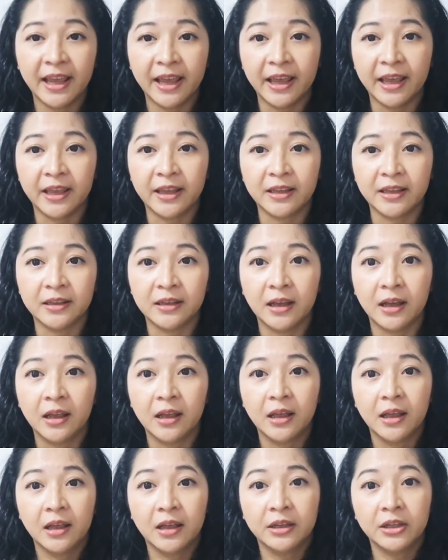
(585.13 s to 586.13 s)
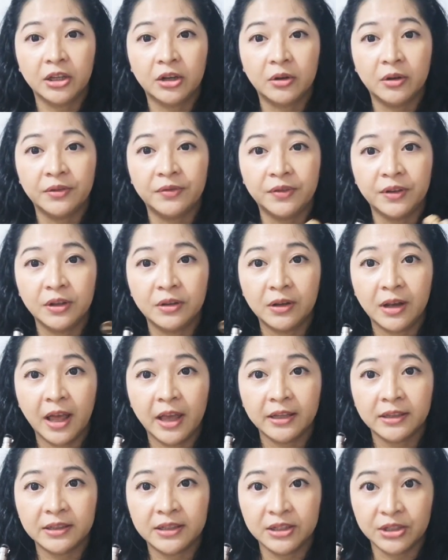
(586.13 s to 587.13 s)
and if you
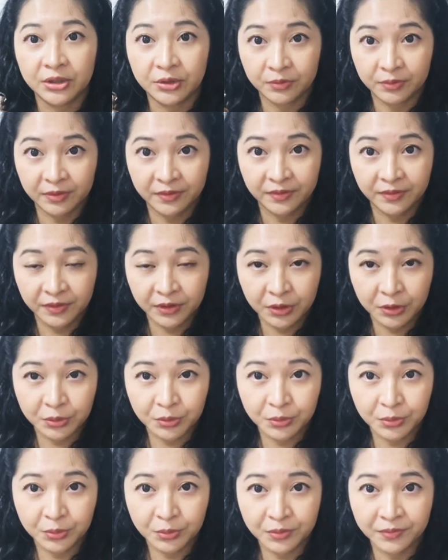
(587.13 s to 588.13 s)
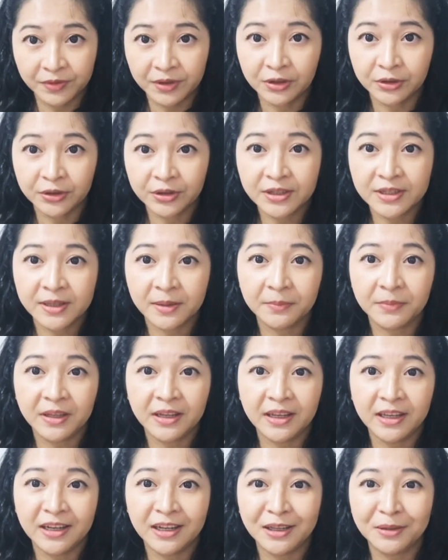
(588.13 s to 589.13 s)
like this review, if you learned
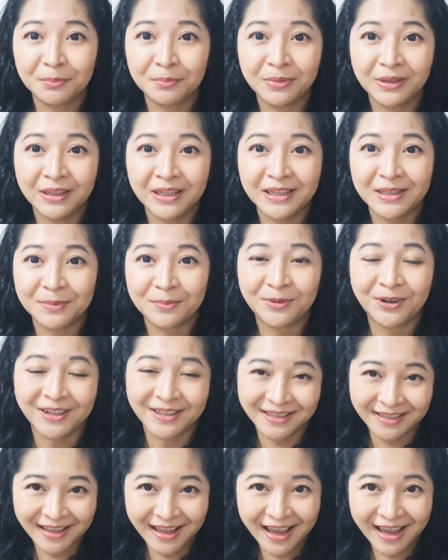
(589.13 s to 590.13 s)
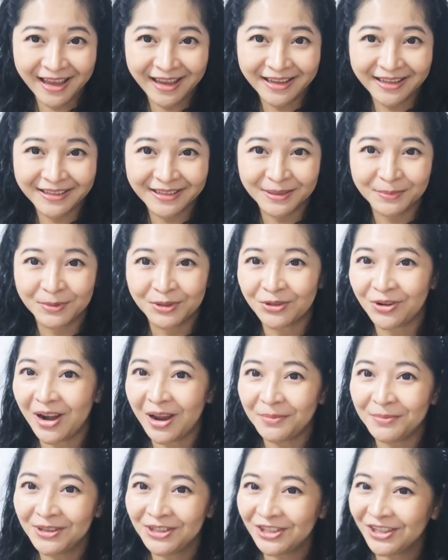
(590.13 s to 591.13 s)
something in it, please press like,
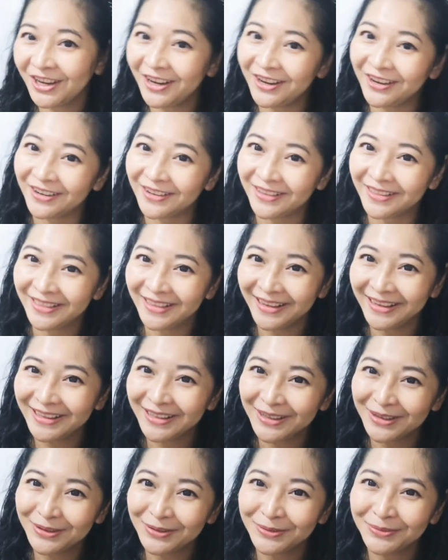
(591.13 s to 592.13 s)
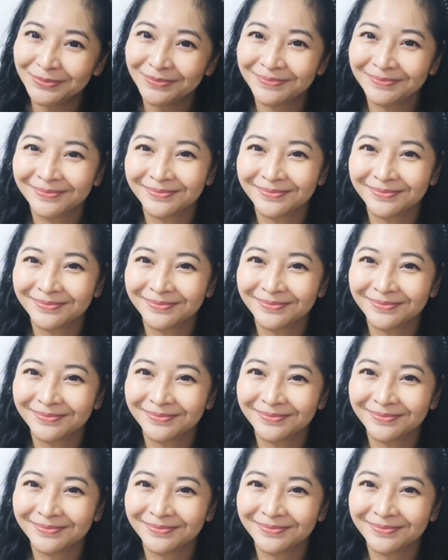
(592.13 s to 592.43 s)
subscribe, and share. Thank you.